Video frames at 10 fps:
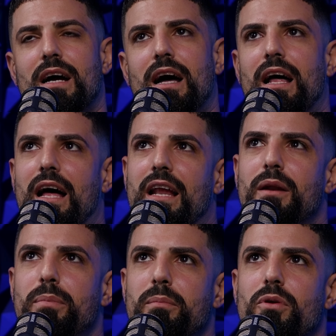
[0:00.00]
a, a lot
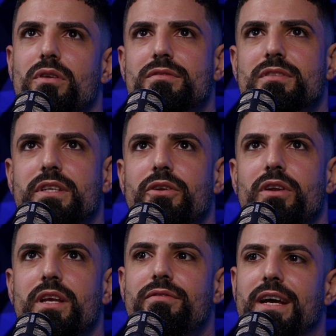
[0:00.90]
of people still
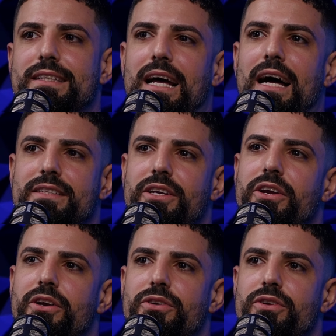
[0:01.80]
live like that
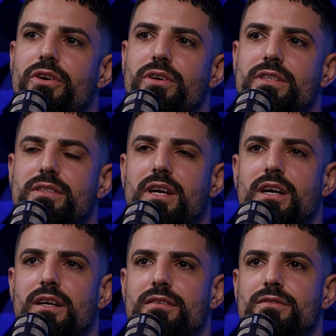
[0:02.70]
here, you know. It's
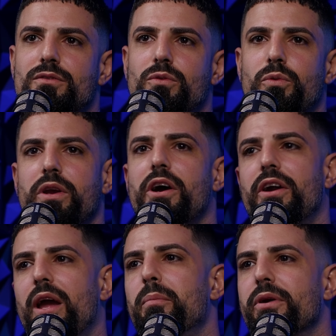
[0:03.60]
a we are
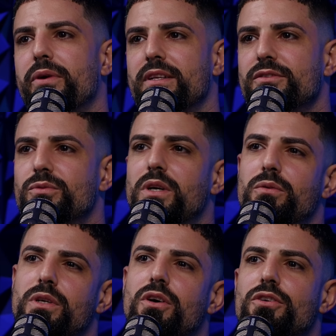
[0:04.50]
immigrants. When
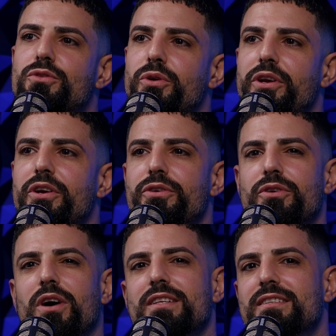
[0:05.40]
we come to here, you
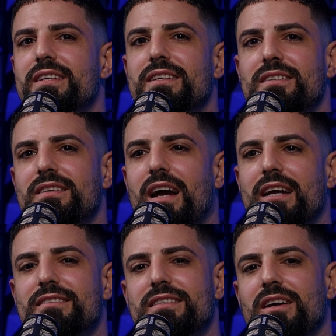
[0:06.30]
know, I think
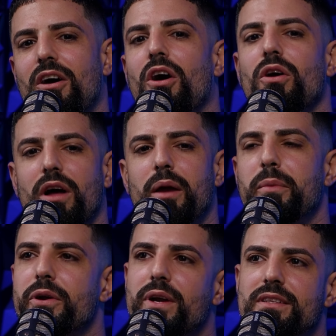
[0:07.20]
I think all
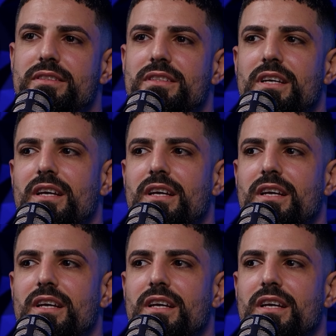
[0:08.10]
immigrants